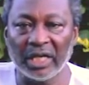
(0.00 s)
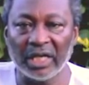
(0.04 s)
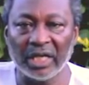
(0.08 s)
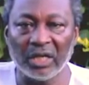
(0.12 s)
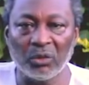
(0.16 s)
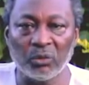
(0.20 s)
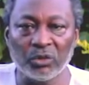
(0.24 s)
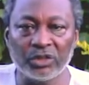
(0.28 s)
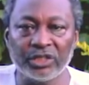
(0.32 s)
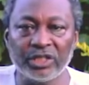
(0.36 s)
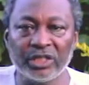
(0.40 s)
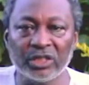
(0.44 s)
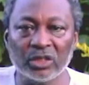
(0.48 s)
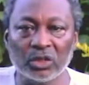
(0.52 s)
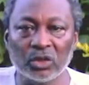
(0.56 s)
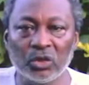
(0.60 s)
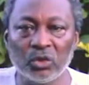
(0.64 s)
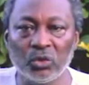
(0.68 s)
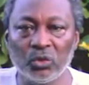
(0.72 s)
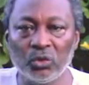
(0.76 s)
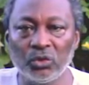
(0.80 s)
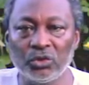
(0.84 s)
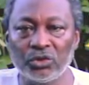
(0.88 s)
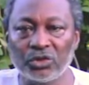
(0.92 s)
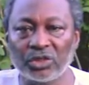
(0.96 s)
which
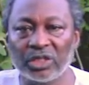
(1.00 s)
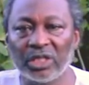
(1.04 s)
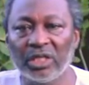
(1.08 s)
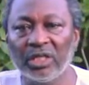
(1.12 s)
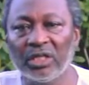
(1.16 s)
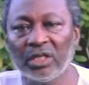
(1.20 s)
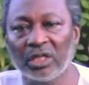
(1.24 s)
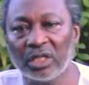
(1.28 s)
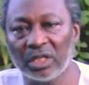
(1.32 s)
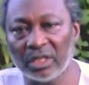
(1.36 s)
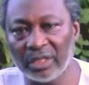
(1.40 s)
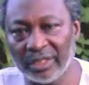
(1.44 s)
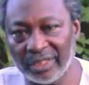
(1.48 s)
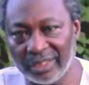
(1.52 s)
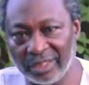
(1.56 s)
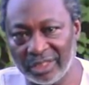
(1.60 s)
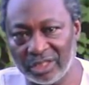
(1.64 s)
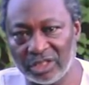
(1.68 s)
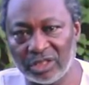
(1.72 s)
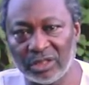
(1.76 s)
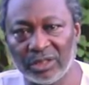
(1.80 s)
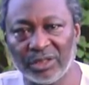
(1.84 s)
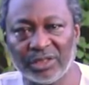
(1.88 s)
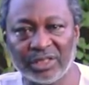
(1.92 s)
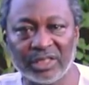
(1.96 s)
includes
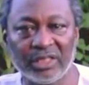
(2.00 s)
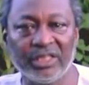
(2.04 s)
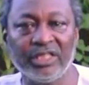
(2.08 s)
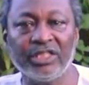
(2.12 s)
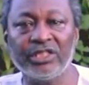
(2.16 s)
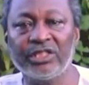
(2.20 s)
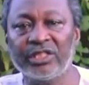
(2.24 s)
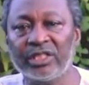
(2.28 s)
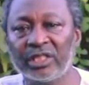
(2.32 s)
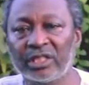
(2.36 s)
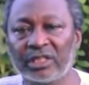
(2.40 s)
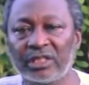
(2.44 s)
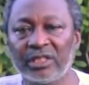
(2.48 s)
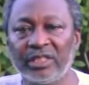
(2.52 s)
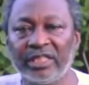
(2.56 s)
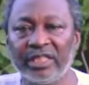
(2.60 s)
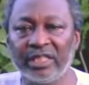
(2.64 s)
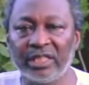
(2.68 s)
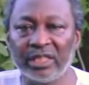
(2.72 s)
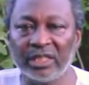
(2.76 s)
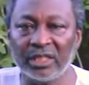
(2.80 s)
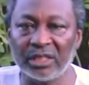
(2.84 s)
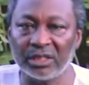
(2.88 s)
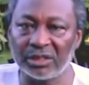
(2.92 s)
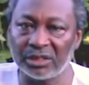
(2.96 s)
religious
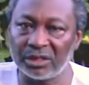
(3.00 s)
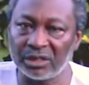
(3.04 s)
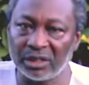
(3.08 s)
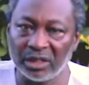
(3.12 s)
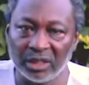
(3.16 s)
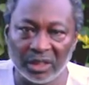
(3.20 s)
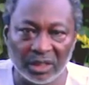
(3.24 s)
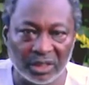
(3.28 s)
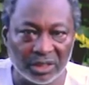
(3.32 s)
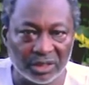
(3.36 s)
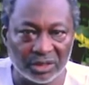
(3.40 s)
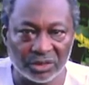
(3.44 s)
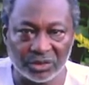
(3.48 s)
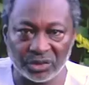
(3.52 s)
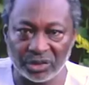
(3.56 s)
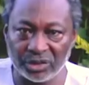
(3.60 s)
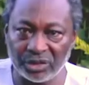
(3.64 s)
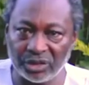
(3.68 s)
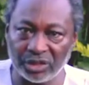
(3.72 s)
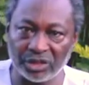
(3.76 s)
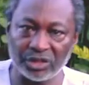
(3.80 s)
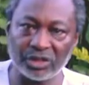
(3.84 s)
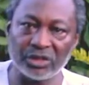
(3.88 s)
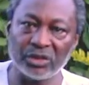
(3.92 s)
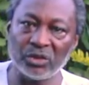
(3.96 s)
leaders,
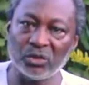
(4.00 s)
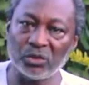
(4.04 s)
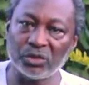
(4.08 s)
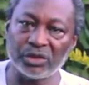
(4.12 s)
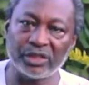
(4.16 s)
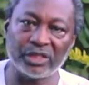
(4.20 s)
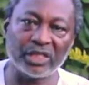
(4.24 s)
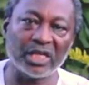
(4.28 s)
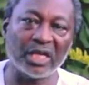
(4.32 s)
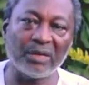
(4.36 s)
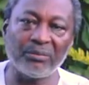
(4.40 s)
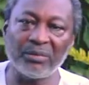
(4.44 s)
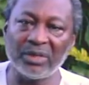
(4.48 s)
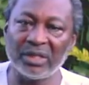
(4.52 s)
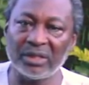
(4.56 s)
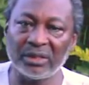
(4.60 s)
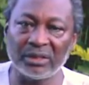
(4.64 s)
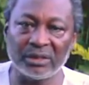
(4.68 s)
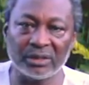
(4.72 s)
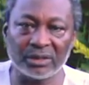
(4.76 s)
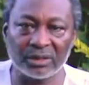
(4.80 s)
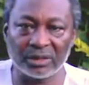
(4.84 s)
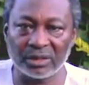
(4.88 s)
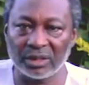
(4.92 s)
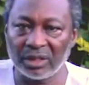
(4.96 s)
traditional
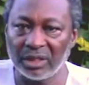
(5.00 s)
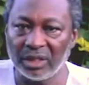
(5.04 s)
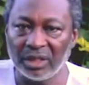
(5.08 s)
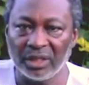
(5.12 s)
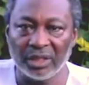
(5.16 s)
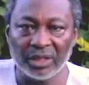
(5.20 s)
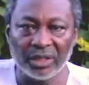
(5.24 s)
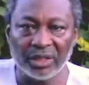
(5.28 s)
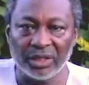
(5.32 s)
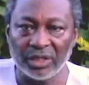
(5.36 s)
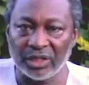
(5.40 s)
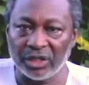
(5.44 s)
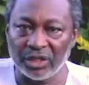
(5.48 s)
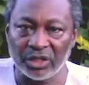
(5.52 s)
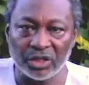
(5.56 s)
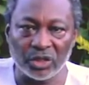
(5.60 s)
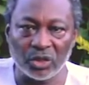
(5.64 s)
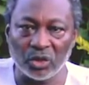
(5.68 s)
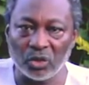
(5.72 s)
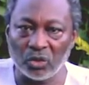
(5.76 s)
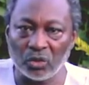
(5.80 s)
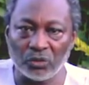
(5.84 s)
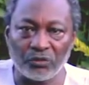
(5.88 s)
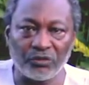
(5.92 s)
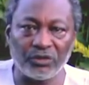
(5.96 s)
shamans,
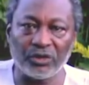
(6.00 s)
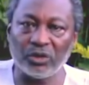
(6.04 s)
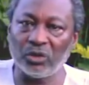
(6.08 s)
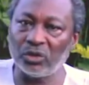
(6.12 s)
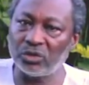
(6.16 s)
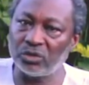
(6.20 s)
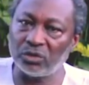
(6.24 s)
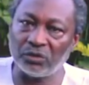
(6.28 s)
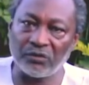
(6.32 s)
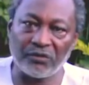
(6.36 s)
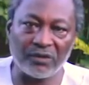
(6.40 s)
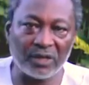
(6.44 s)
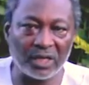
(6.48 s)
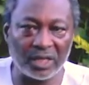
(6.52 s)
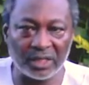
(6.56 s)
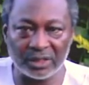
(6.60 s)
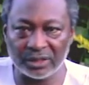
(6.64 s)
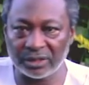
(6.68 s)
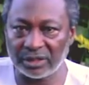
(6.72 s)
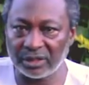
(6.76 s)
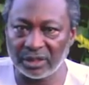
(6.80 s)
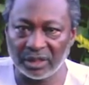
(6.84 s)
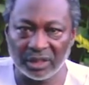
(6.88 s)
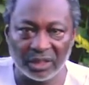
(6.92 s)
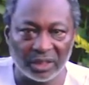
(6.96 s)

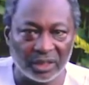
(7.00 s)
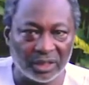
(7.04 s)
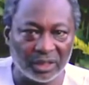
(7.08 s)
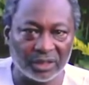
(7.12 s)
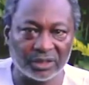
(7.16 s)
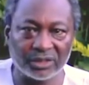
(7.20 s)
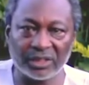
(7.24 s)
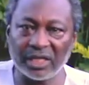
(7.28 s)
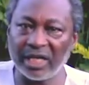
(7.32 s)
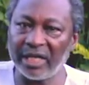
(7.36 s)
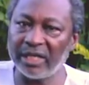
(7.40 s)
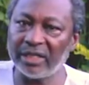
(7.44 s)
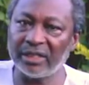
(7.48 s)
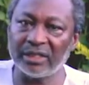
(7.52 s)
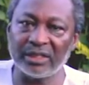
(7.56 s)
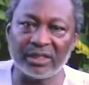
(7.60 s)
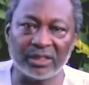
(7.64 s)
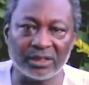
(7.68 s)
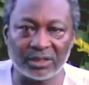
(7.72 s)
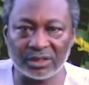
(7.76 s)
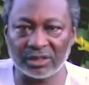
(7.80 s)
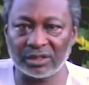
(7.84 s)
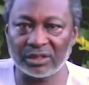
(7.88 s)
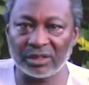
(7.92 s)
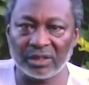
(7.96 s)
philosophers,
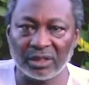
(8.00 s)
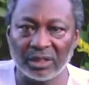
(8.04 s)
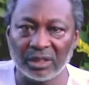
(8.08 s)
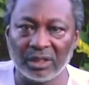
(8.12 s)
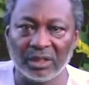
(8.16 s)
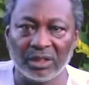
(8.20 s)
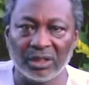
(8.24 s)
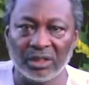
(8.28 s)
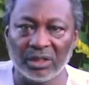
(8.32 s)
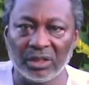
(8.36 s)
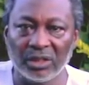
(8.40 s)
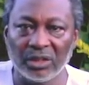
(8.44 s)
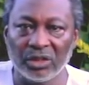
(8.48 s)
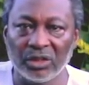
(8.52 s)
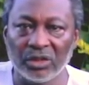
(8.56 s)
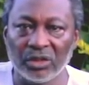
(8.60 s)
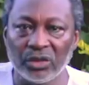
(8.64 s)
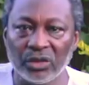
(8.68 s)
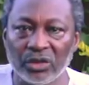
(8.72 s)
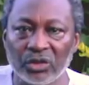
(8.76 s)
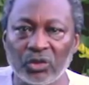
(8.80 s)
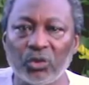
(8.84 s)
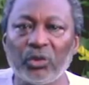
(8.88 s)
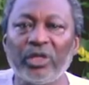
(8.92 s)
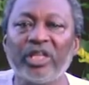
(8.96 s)
scientists,
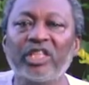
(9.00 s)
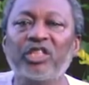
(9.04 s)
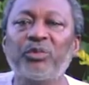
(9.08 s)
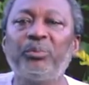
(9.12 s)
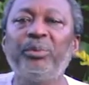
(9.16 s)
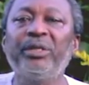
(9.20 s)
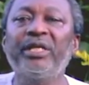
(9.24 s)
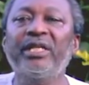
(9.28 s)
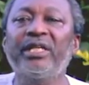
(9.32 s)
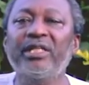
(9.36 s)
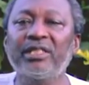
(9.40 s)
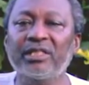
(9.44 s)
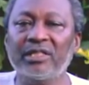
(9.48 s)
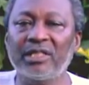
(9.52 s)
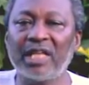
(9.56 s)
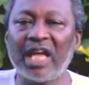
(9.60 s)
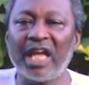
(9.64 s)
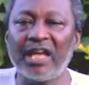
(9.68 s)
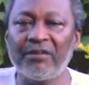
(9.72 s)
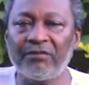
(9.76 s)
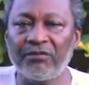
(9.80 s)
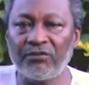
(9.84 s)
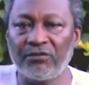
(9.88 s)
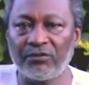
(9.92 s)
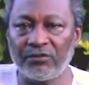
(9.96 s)
to experience
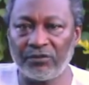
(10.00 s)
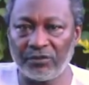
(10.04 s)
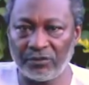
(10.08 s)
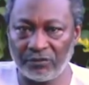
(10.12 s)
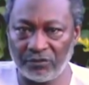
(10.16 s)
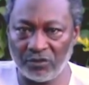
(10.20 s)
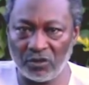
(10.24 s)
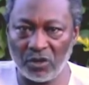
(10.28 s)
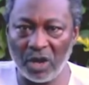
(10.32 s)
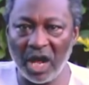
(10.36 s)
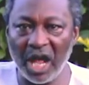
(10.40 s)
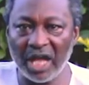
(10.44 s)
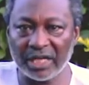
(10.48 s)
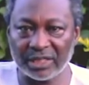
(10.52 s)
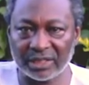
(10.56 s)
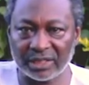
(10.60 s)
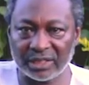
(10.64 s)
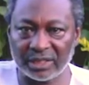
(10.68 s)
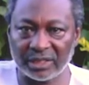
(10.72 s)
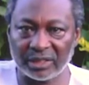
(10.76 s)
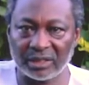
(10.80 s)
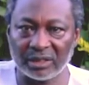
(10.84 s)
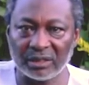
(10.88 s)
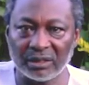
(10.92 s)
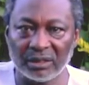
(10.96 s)
life for
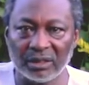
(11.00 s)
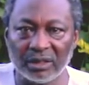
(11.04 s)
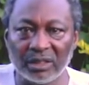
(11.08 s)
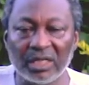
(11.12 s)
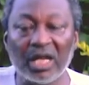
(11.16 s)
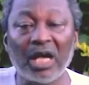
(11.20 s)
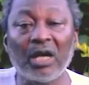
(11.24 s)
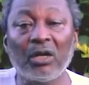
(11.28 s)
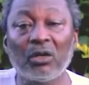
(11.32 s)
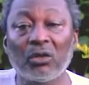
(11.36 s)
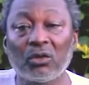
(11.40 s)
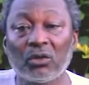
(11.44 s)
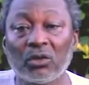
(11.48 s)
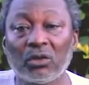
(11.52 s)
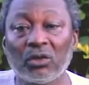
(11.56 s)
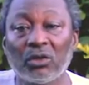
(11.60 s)
us. Now,